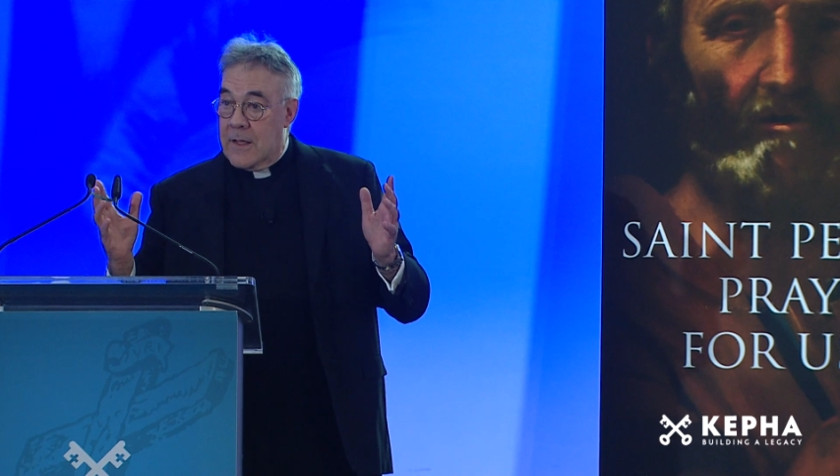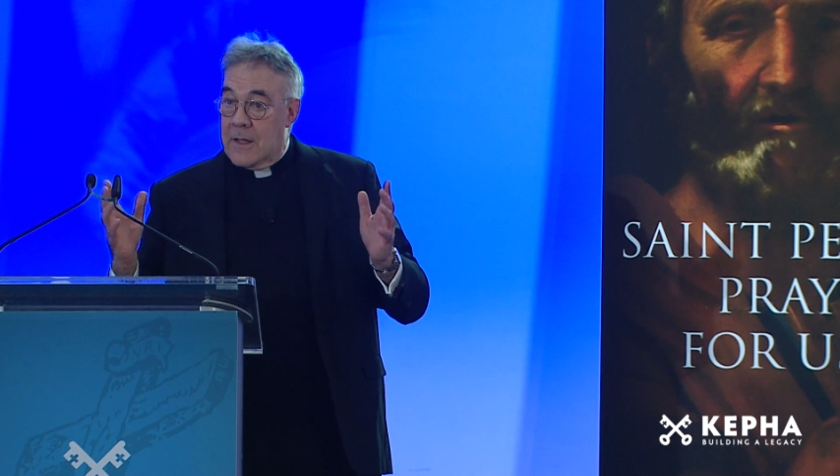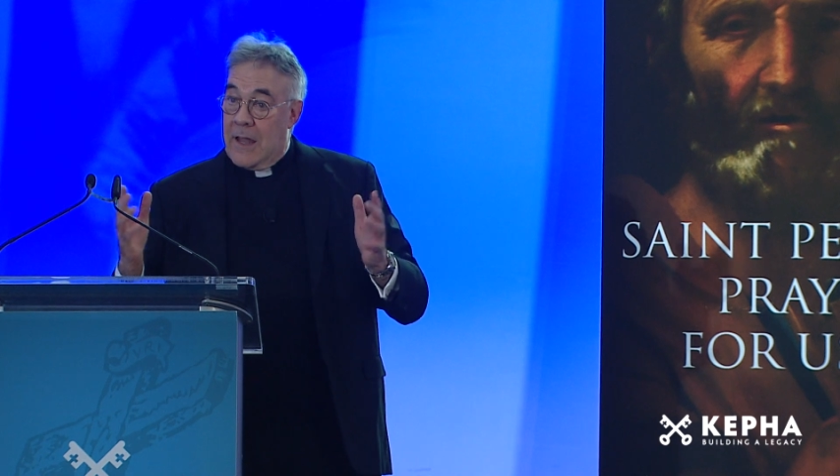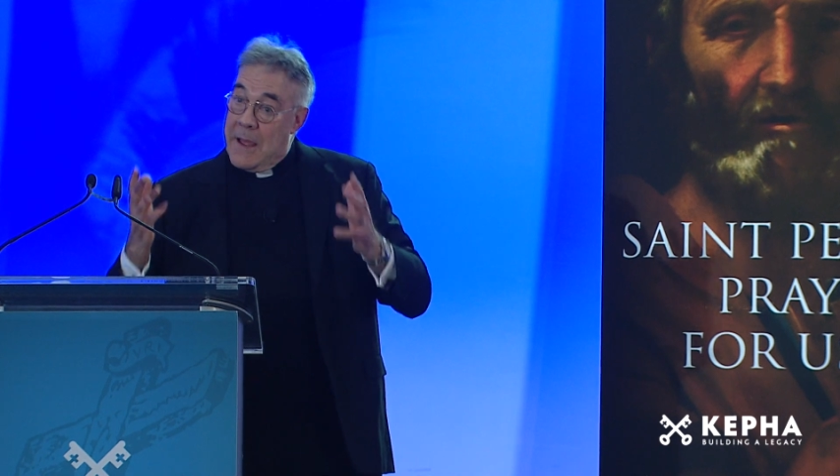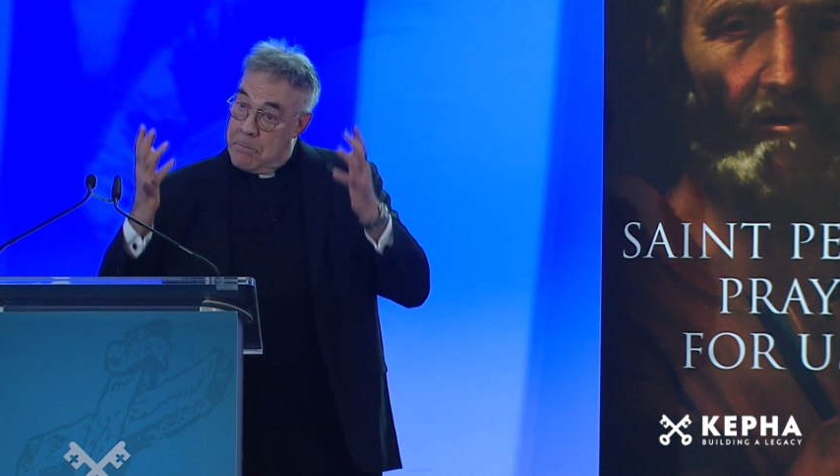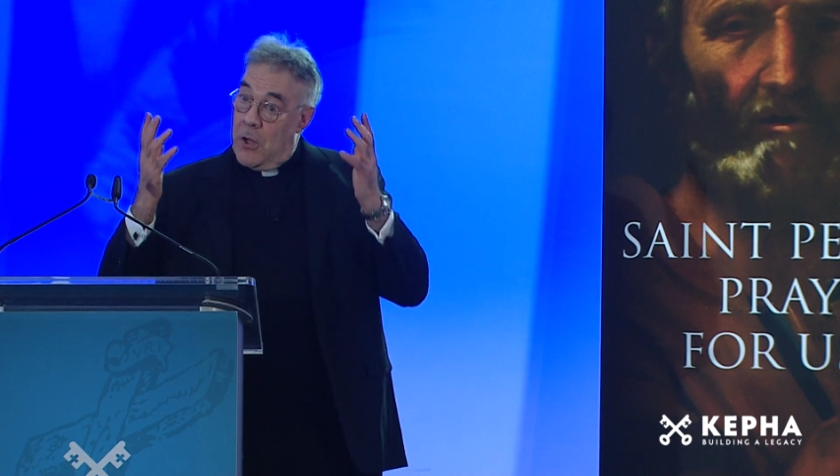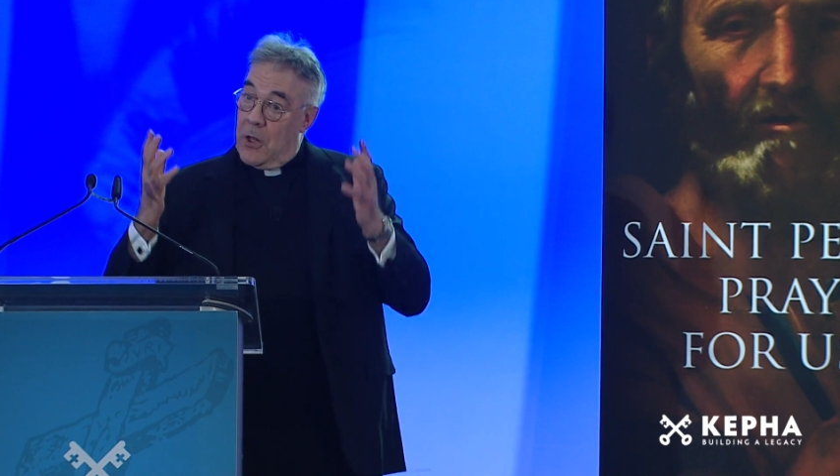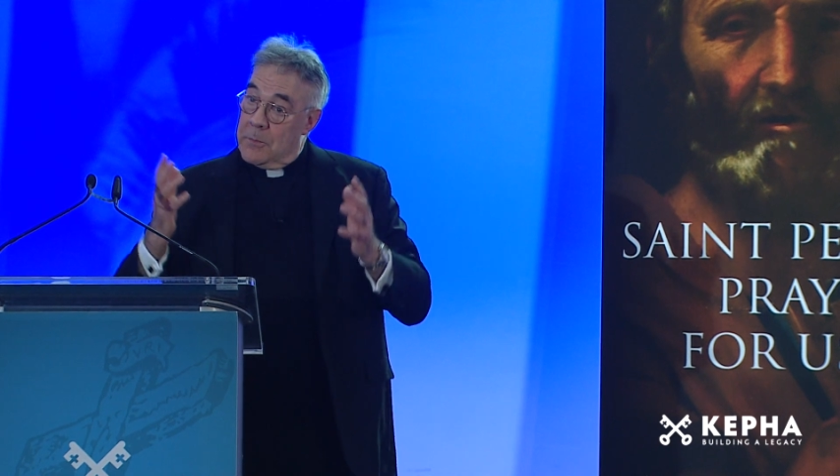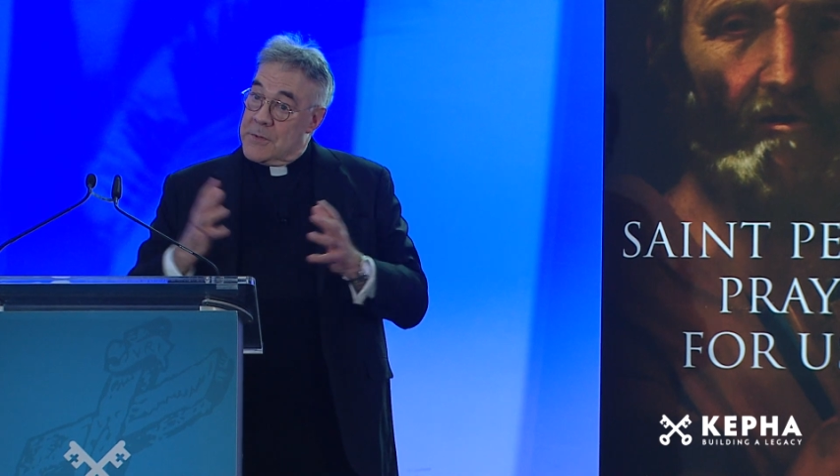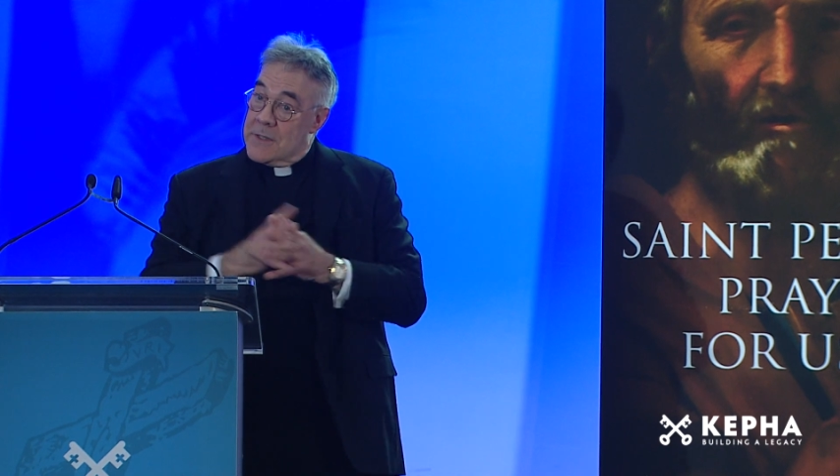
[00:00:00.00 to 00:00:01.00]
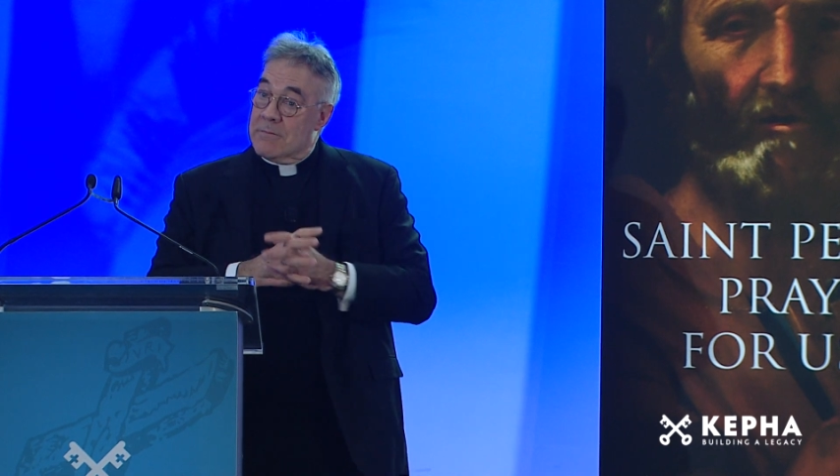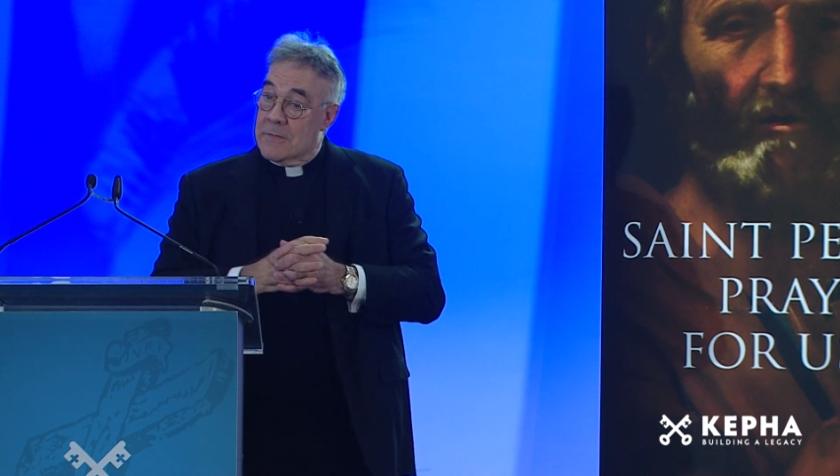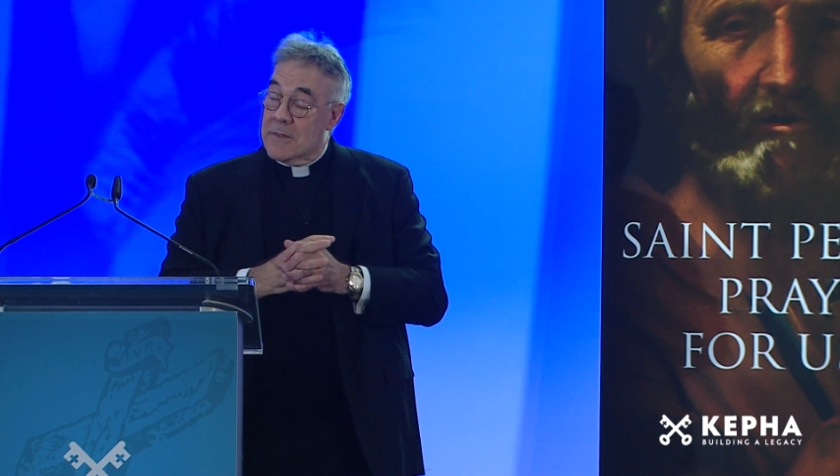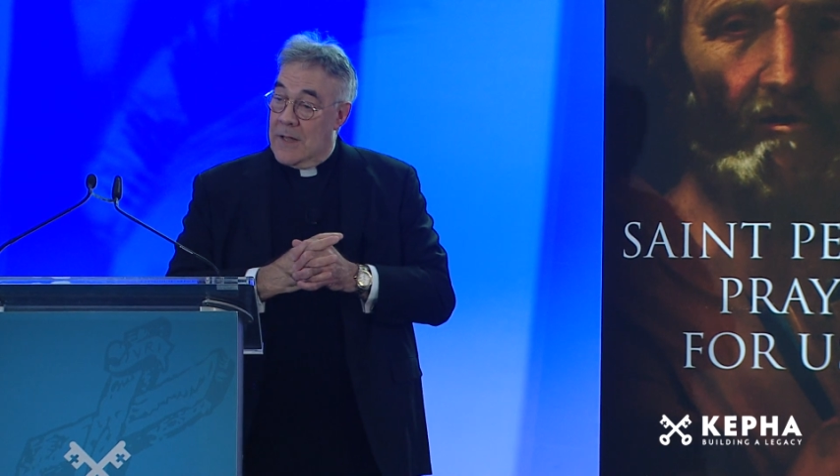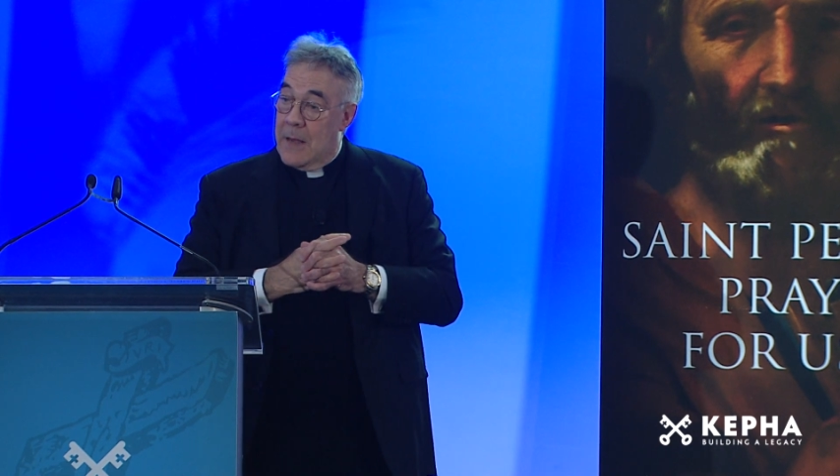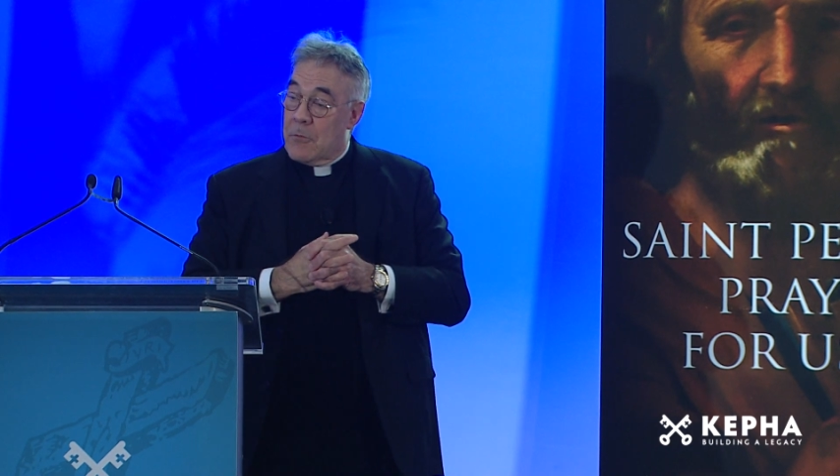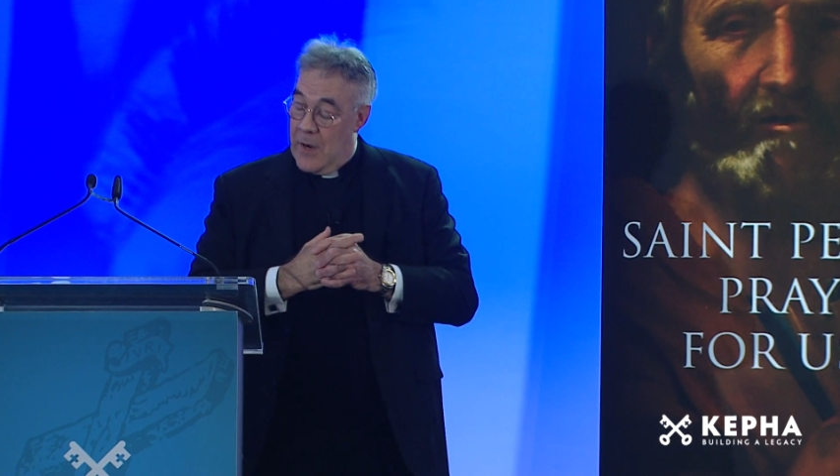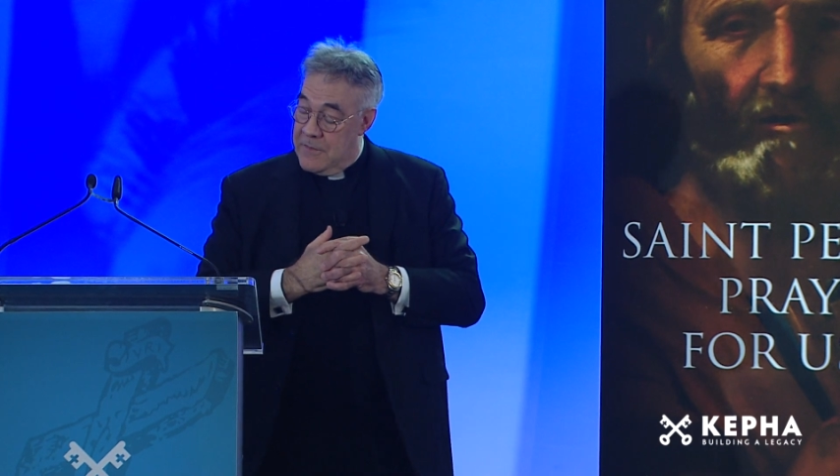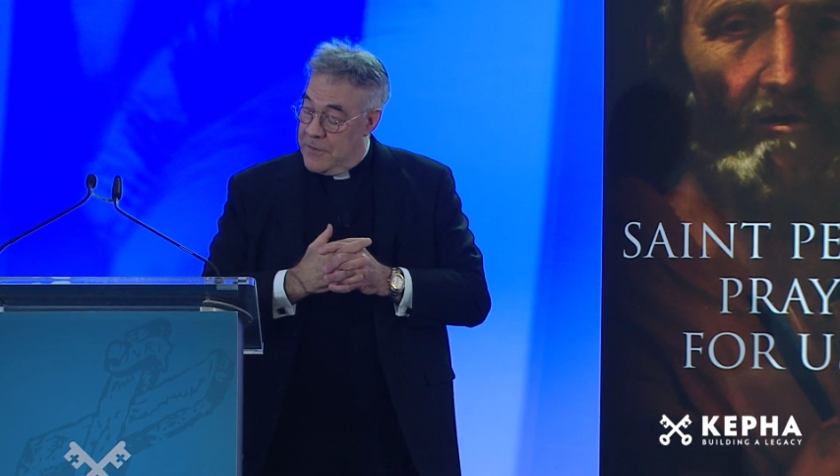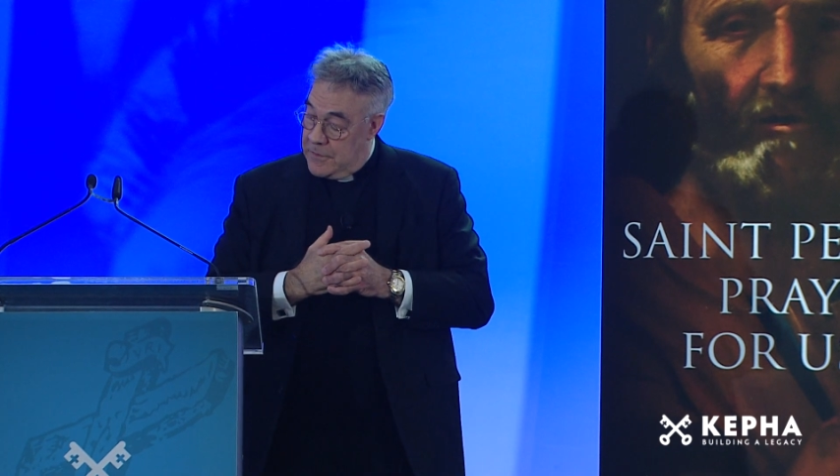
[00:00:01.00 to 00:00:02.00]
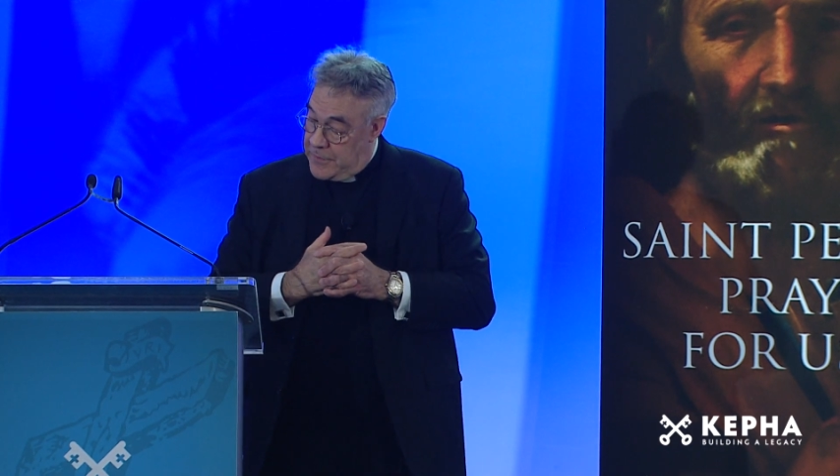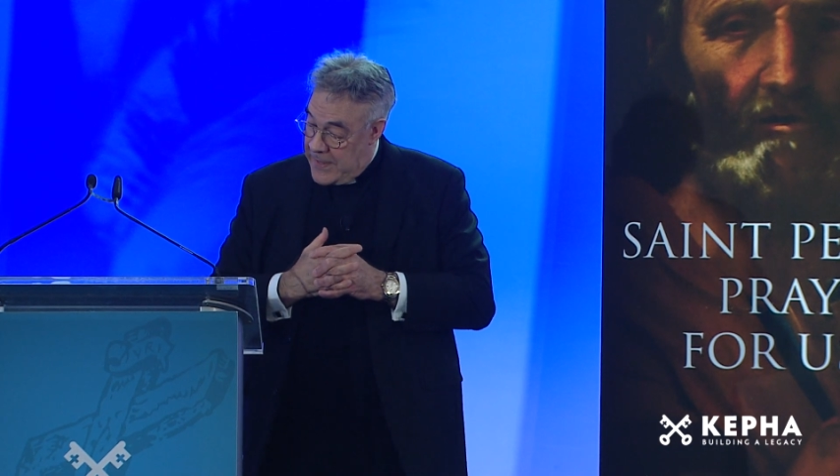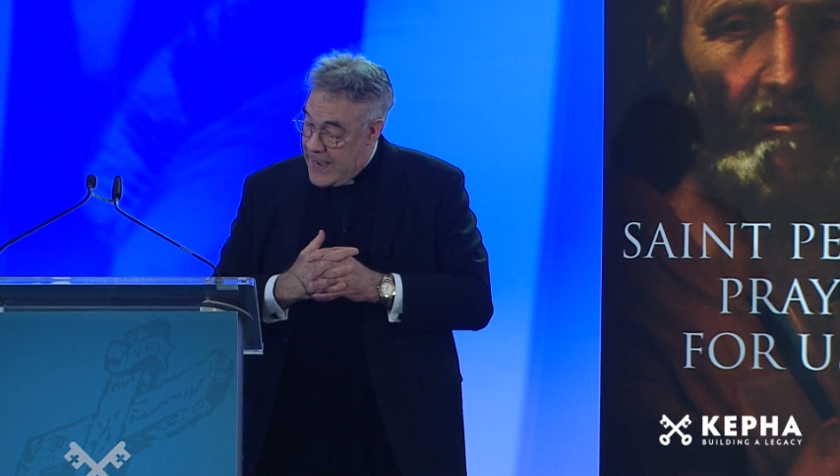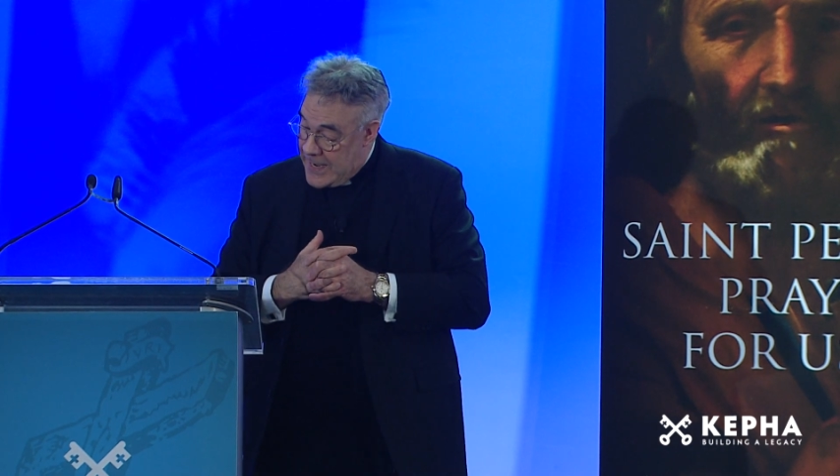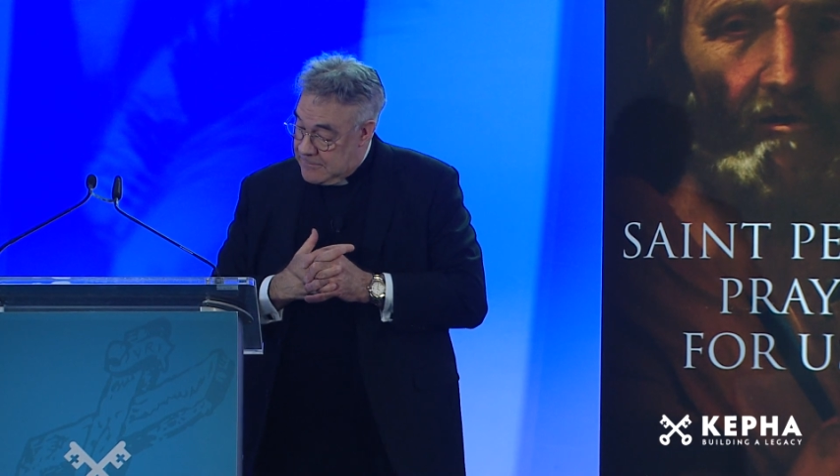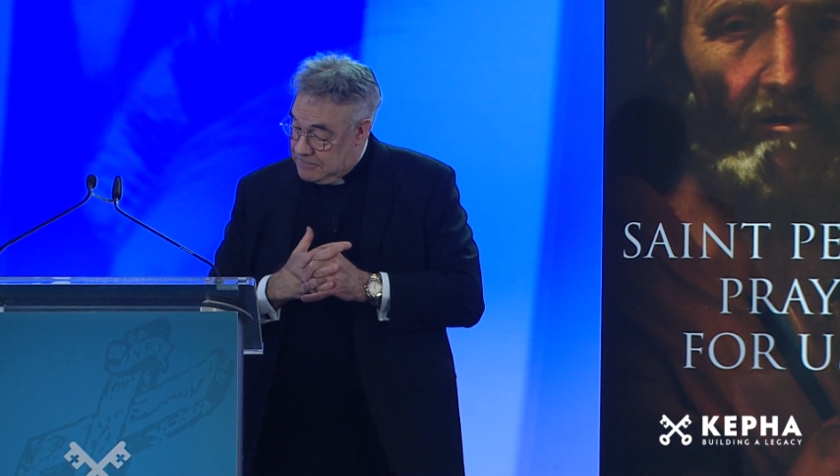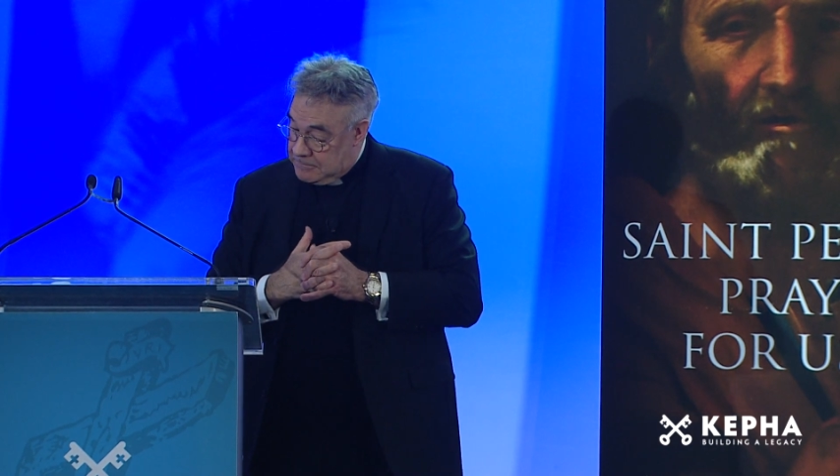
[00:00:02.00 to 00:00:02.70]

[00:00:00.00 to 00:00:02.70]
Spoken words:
Light bulbs, I'm grateful for that.